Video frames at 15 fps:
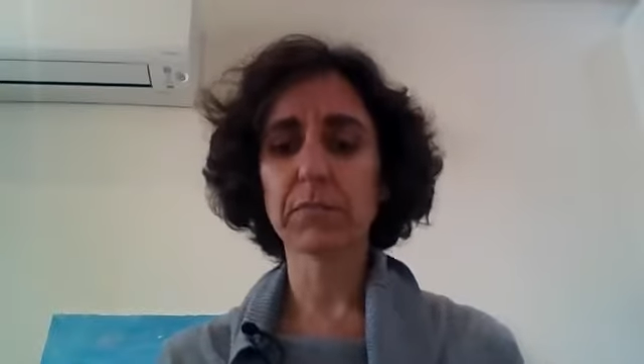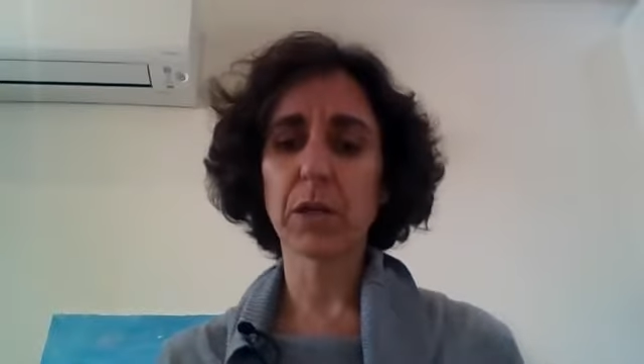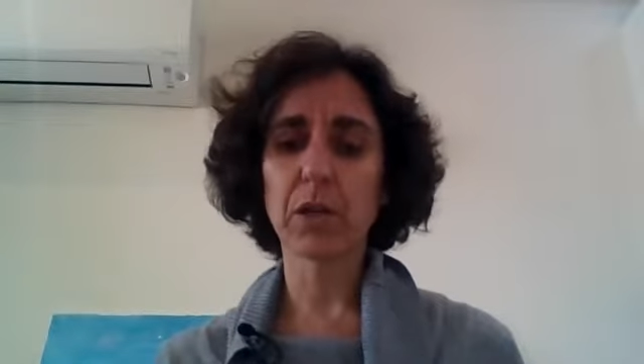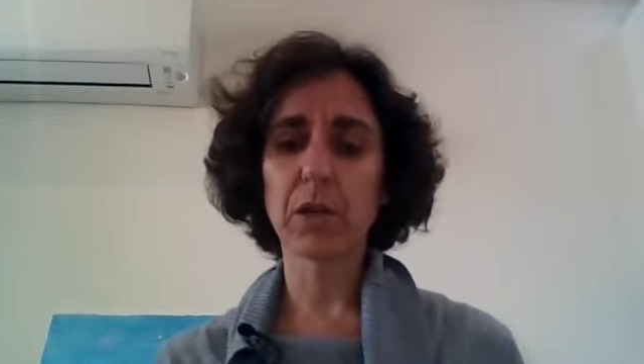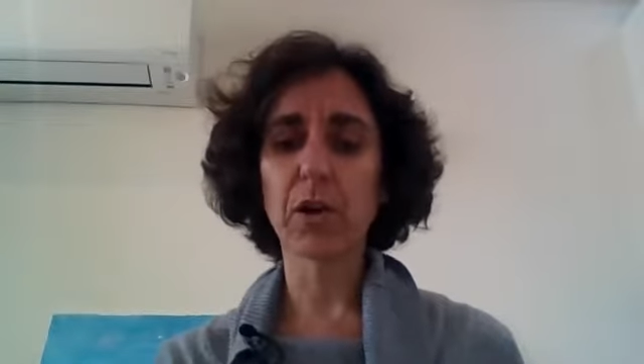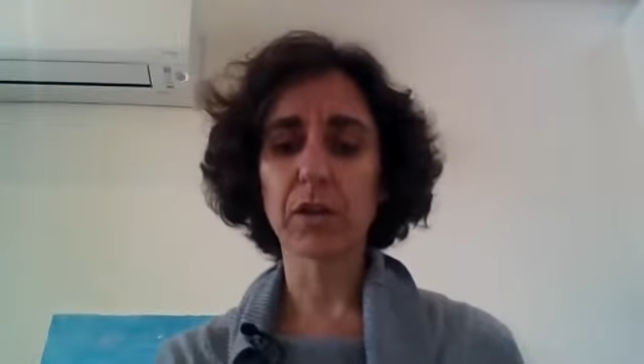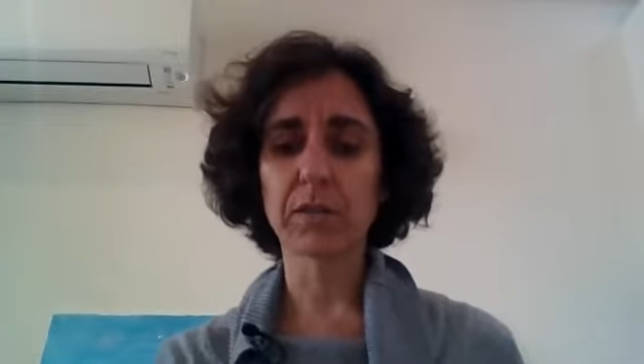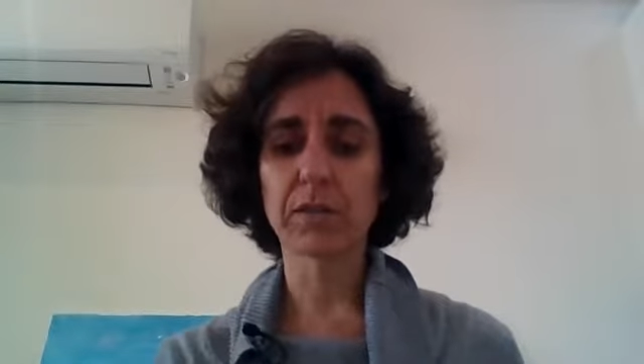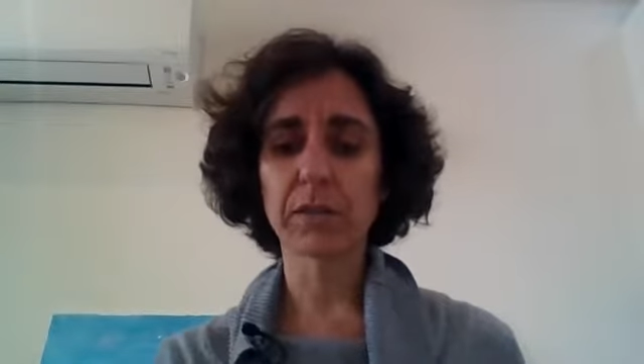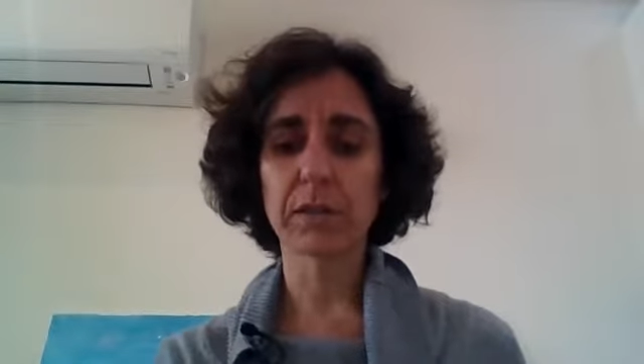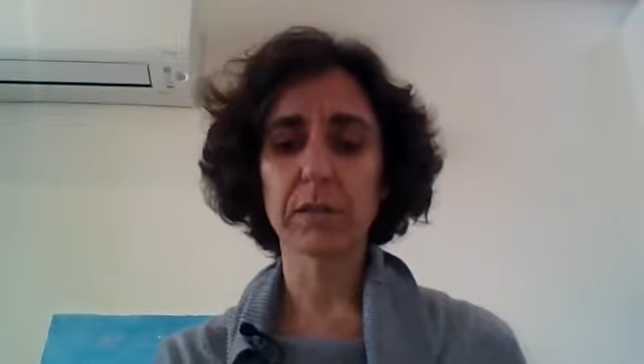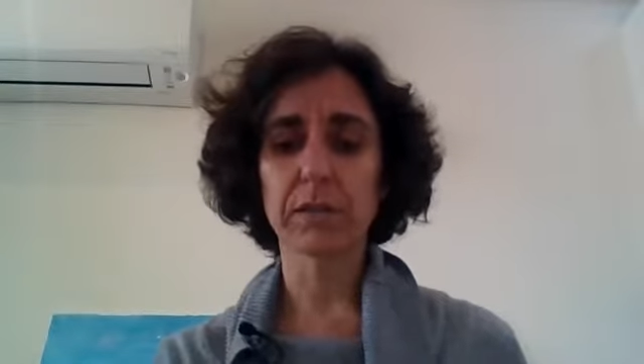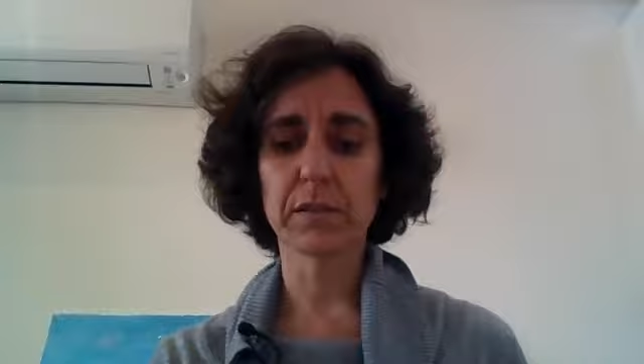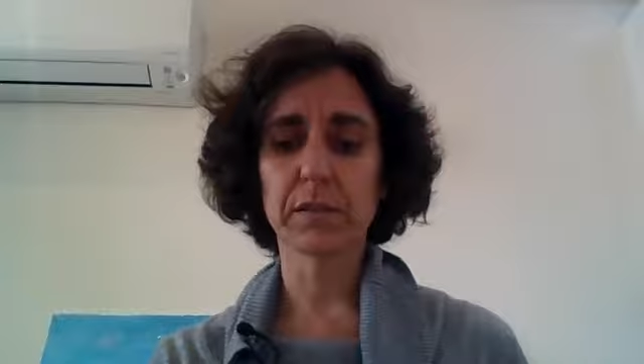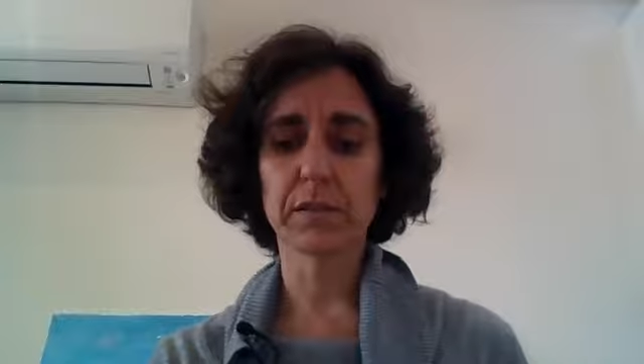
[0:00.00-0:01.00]
a lot
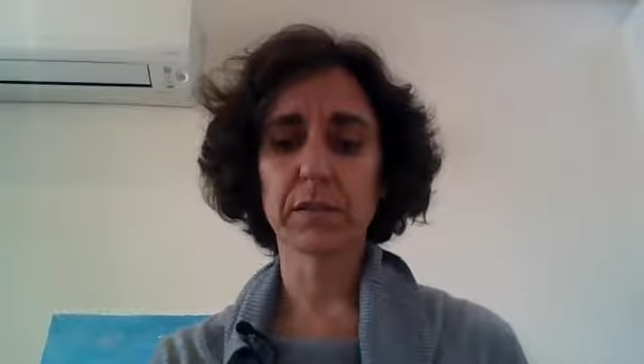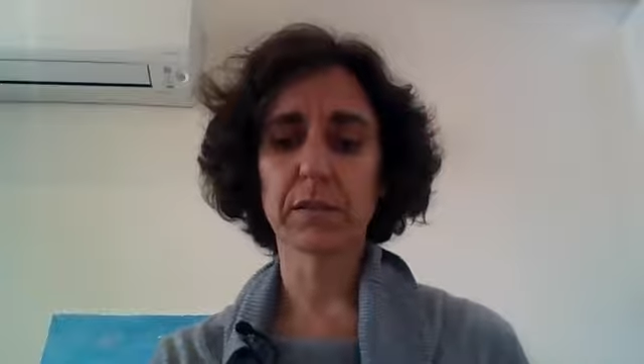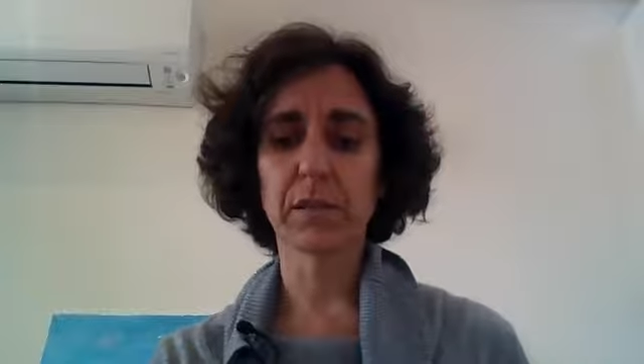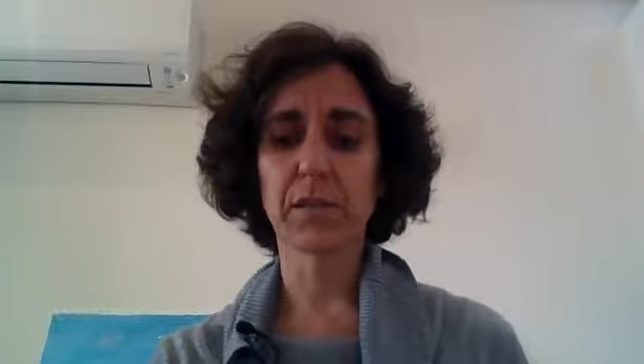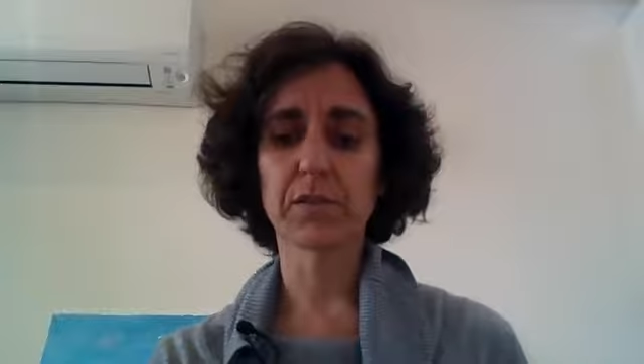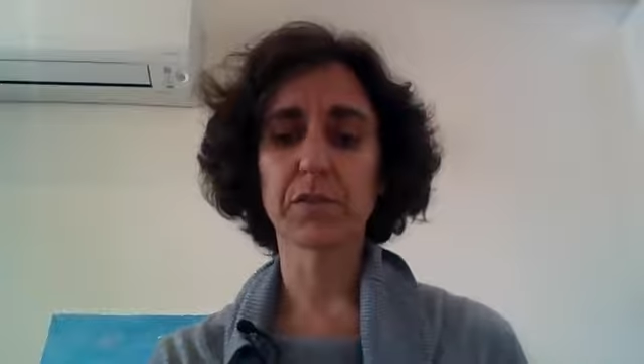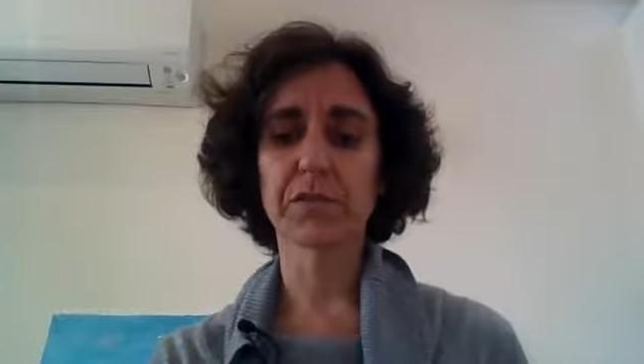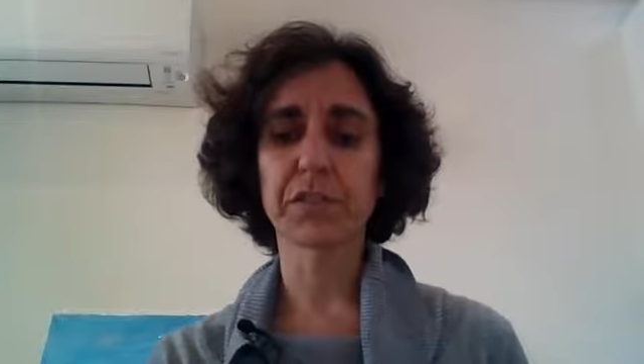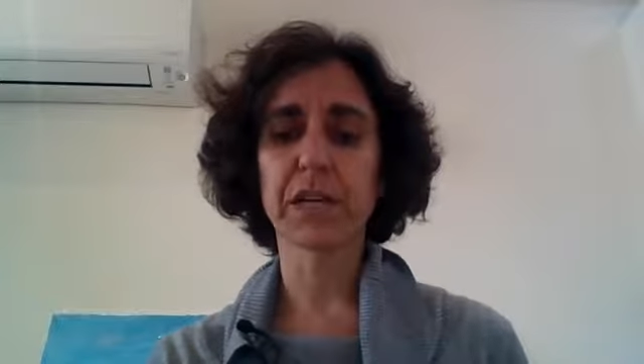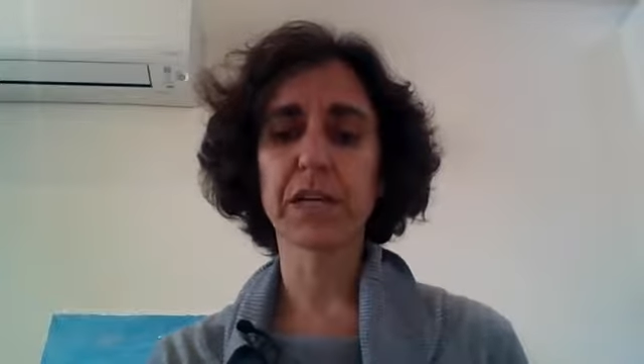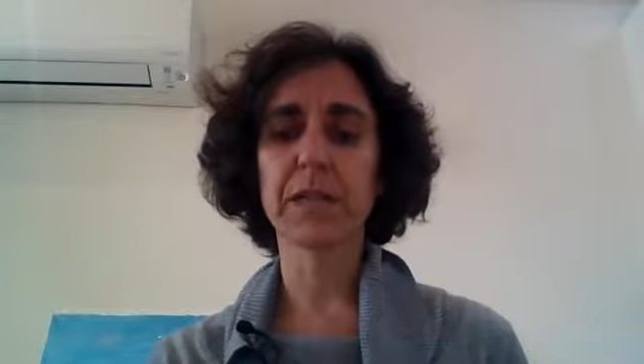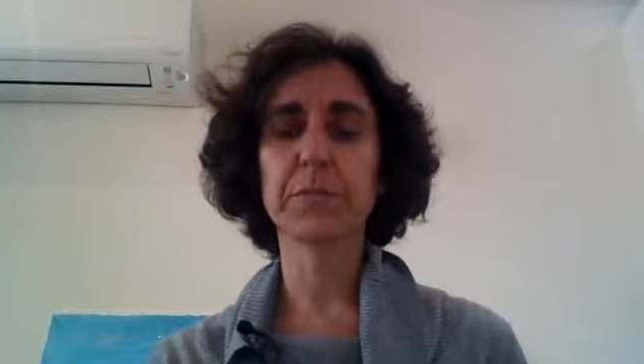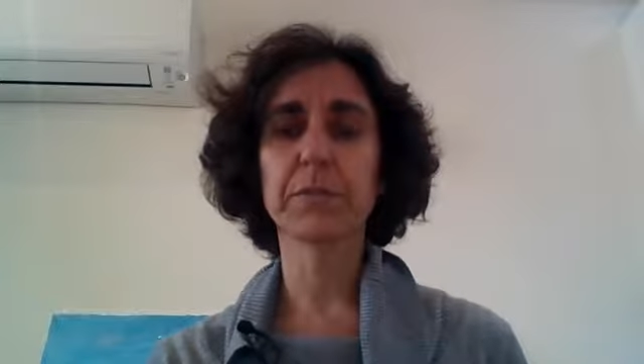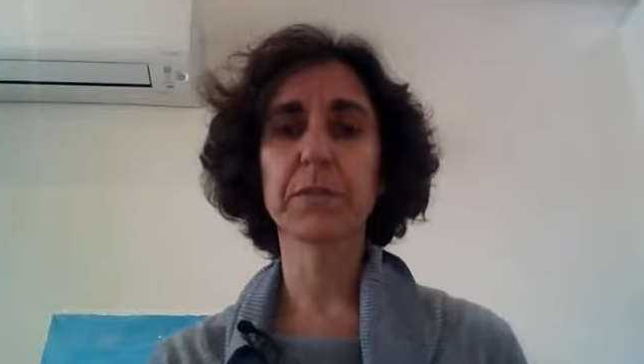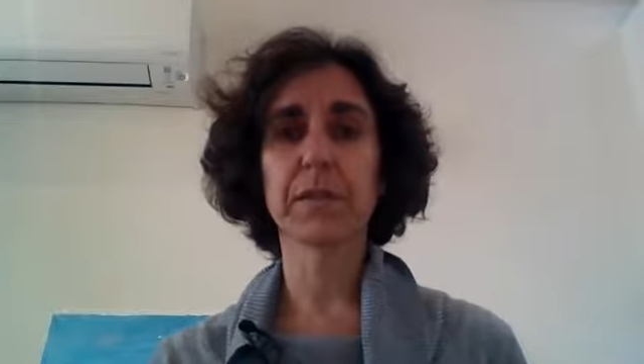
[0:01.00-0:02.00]
of
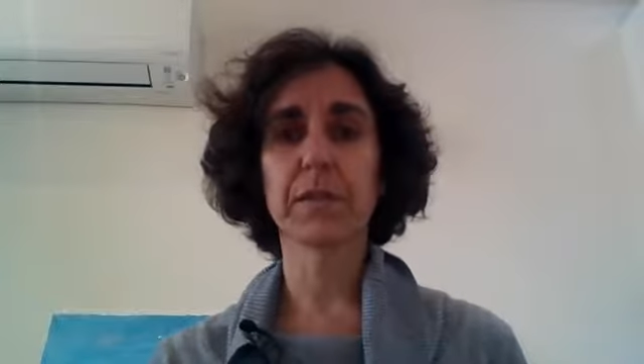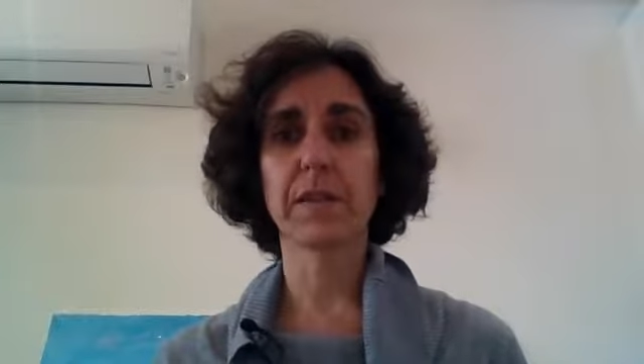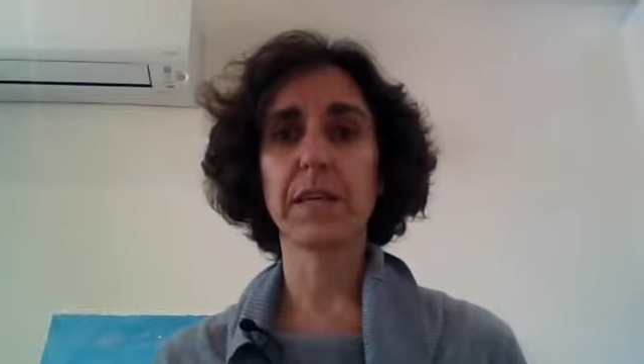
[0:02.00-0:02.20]
times